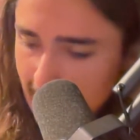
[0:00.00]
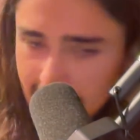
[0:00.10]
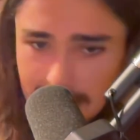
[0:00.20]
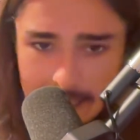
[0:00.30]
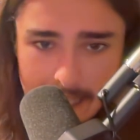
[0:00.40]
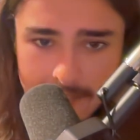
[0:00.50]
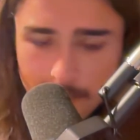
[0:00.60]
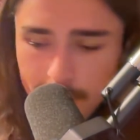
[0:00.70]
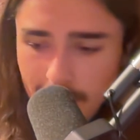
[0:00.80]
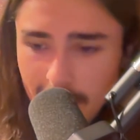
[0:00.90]
And then I had a
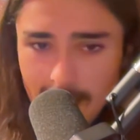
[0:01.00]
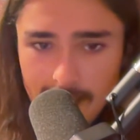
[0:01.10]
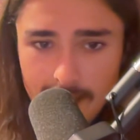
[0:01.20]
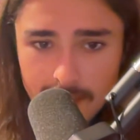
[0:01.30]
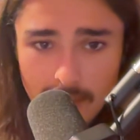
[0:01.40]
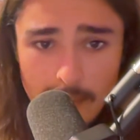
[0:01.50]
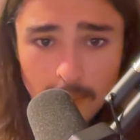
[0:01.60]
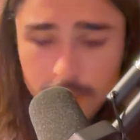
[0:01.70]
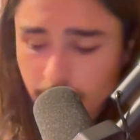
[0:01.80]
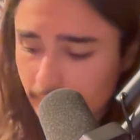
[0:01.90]
big-ass
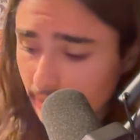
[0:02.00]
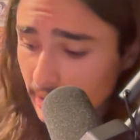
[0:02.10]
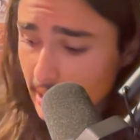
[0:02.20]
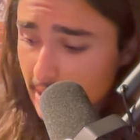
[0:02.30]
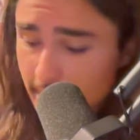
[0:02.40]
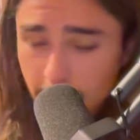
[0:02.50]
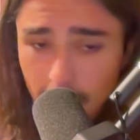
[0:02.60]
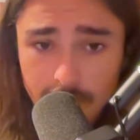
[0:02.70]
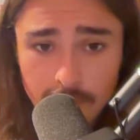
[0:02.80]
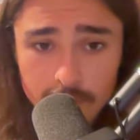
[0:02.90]
hammer drill
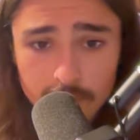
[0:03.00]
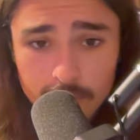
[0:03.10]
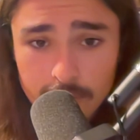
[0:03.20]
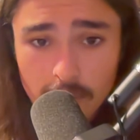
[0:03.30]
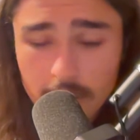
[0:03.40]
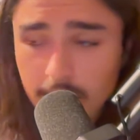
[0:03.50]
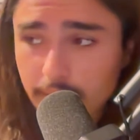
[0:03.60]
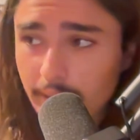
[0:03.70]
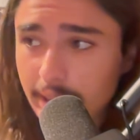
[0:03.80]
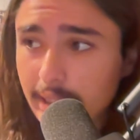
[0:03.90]
busting through this
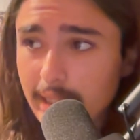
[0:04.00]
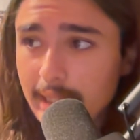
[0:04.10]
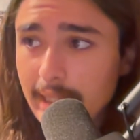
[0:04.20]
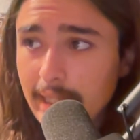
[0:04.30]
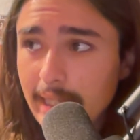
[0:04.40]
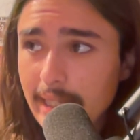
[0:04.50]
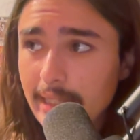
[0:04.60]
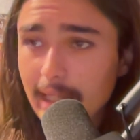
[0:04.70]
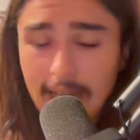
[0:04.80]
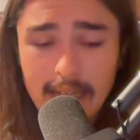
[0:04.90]
concrete.
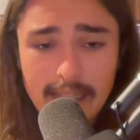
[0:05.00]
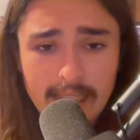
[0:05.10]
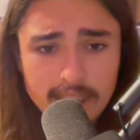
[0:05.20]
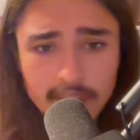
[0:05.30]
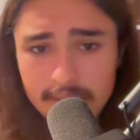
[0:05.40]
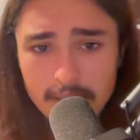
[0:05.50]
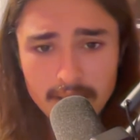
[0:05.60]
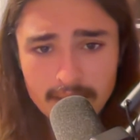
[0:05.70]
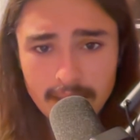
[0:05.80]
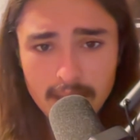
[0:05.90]
And I got that shit
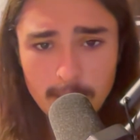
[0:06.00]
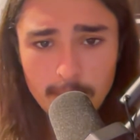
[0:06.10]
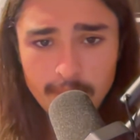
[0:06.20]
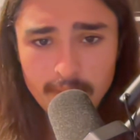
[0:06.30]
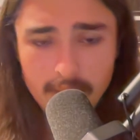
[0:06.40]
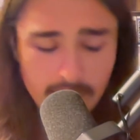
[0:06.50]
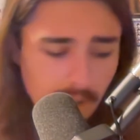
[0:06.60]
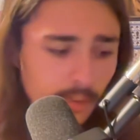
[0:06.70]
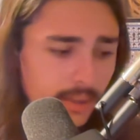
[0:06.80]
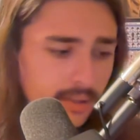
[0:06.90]
done in a couple fucking
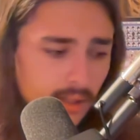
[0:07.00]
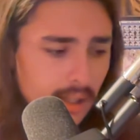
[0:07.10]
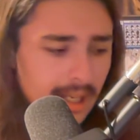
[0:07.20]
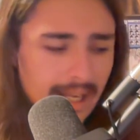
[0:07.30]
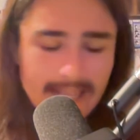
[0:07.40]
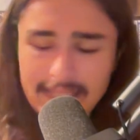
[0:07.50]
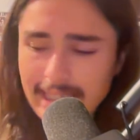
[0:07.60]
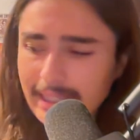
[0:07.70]
hours. And then